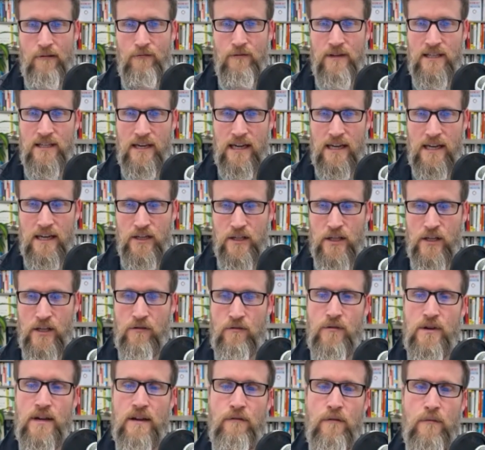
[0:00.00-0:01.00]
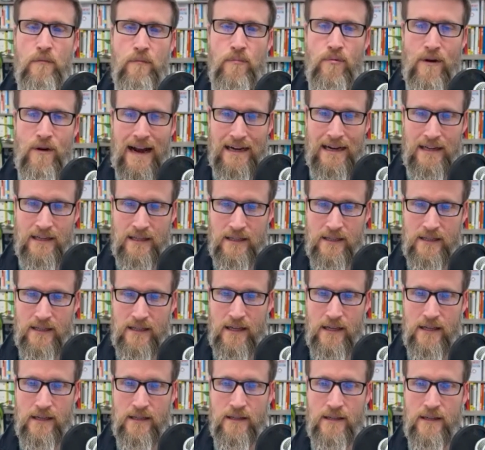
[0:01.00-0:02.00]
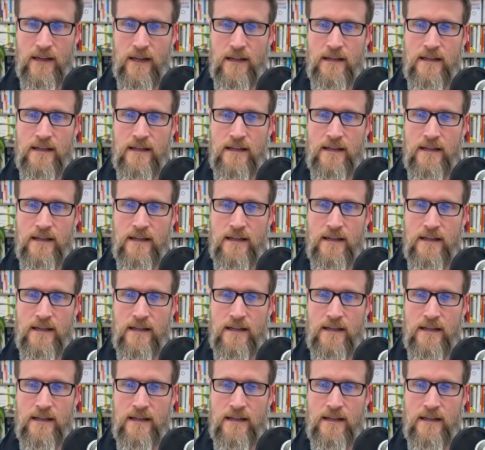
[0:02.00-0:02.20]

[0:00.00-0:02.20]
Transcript: our resilience through different practices